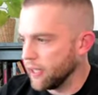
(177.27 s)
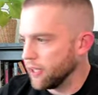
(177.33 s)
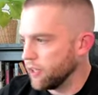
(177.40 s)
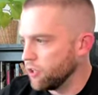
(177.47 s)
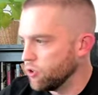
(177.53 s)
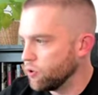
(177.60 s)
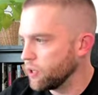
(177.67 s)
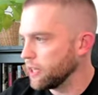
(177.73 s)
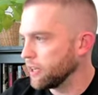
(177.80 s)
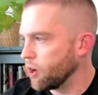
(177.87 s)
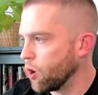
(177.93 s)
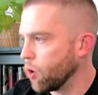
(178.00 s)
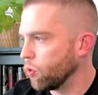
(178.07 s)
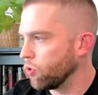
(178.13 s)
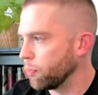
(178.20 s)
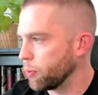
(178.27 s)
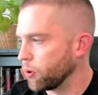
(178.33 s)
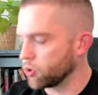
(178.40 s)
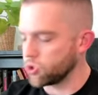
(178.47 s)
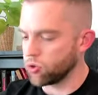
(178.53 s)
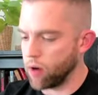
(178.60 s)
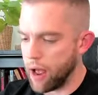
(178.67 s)
You can go the
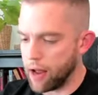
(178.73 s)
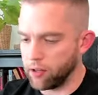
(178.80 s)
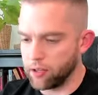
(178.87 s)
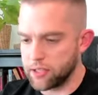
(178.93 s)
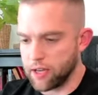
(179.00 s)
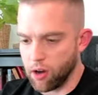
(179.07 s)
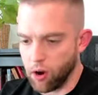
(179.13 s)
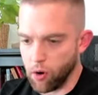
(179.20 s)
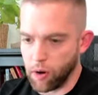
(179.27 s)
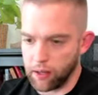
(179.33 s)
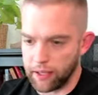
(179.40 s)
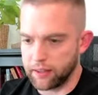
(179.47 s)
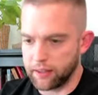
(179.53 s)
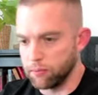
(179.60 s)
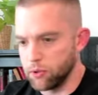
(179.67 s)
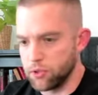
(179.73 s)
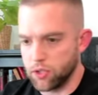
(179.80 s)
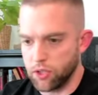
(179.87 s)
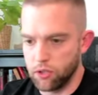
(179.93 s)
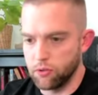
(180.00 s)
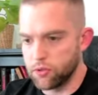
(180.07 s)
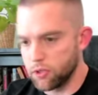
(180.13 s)
personal route. You can say, oh, I like the
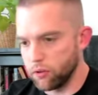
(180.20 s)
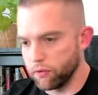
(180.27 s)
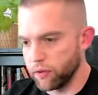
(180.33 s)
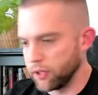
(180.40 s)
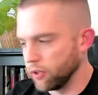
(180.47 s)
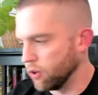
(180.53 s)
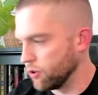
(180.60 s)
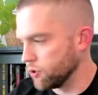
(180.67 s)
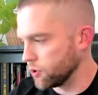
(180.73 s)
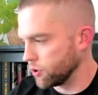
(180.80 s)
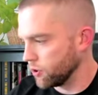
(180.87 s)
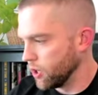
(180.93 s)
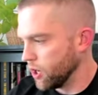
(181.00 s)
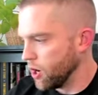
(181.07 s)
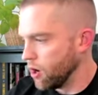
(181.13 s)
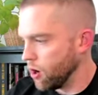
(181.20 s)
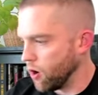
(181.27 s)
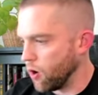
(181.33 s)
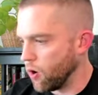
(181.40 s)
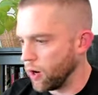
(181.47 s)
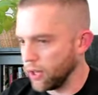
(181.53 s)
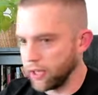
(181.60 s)
music you use in your videos, or,
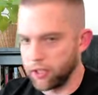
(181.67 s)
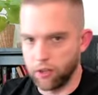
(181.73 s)
oh, I like